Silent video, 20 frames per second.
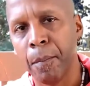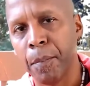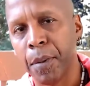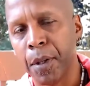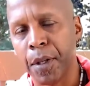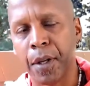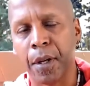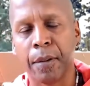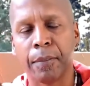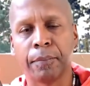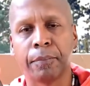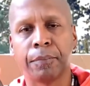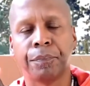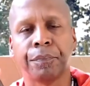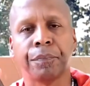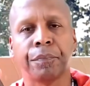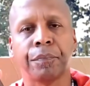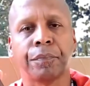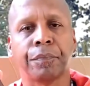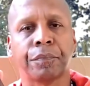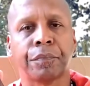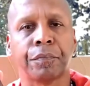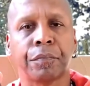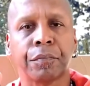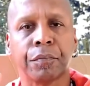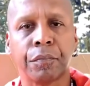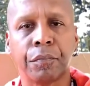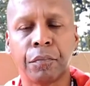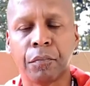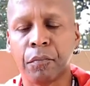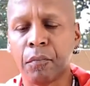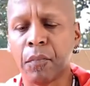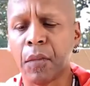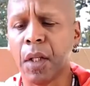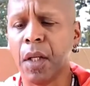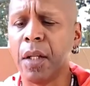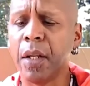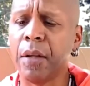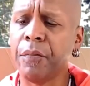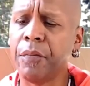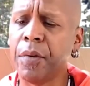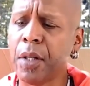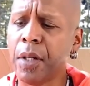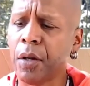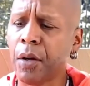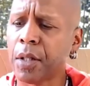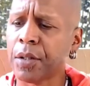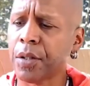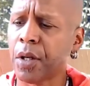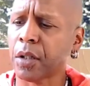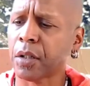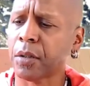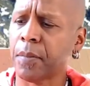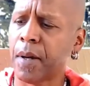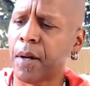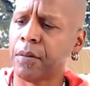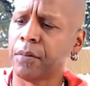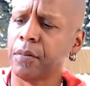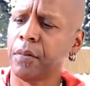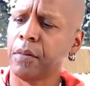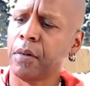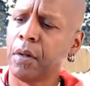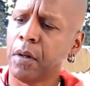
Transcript: But um, in that video, I talked about